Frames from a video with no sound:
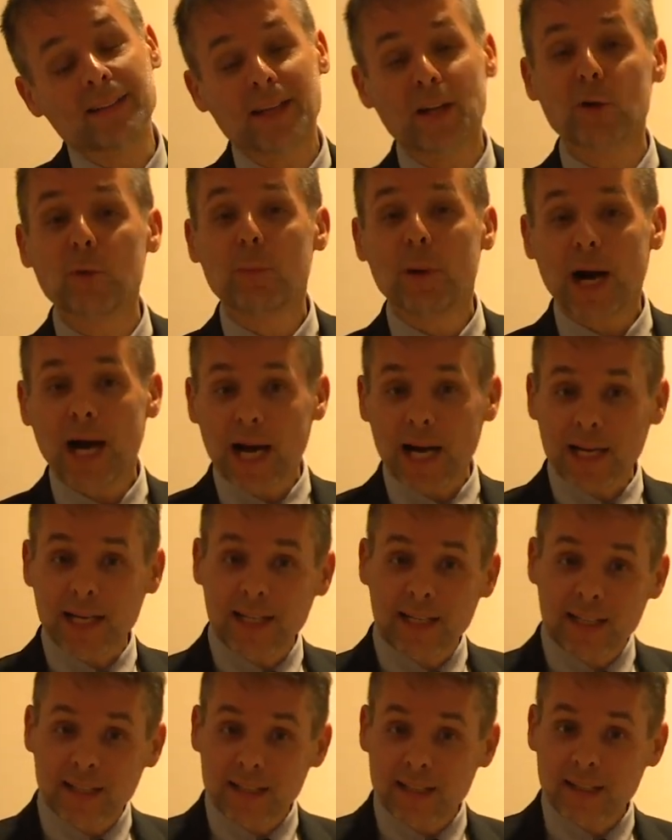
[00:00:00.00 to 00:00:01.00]
de
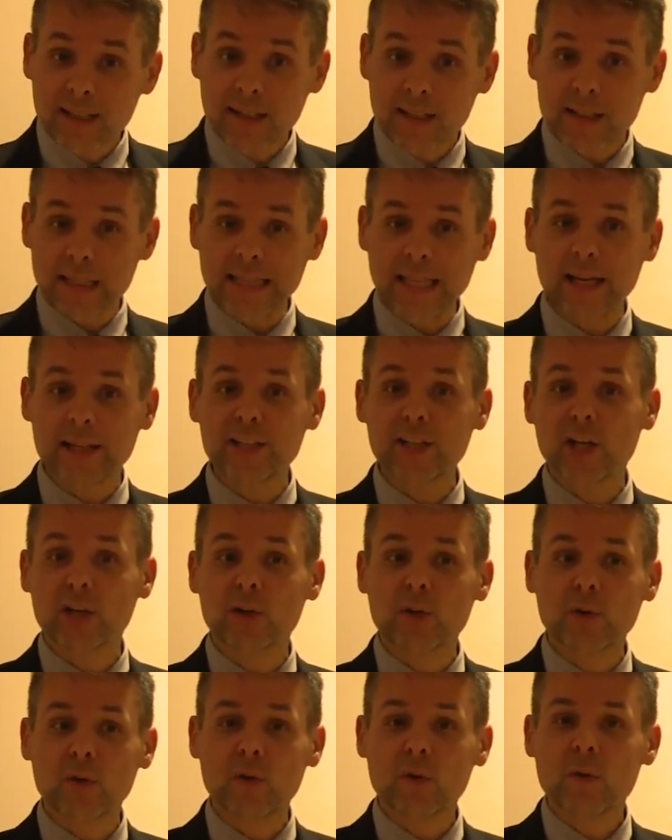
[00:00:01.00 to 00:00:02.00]
Lubac,
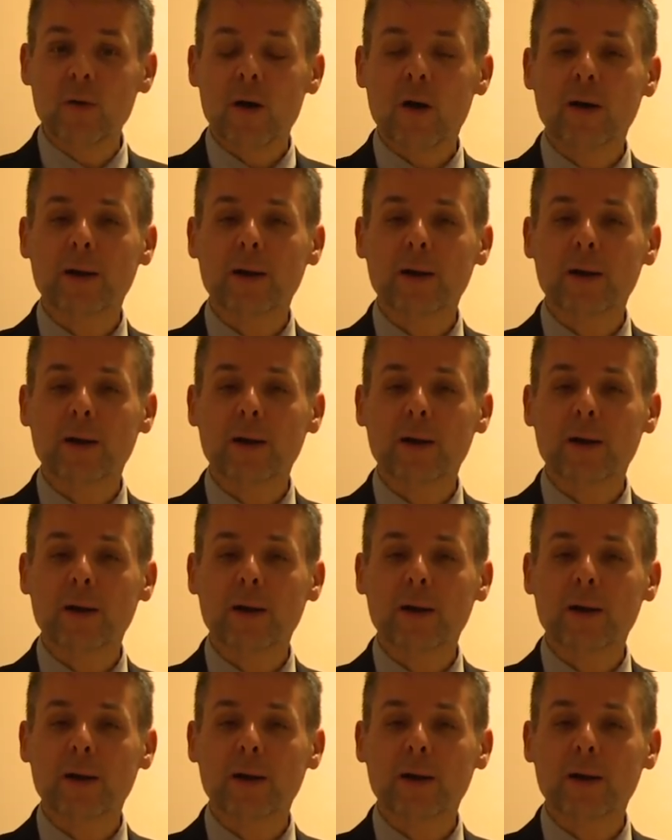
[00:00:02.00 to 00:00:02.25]
Danielou.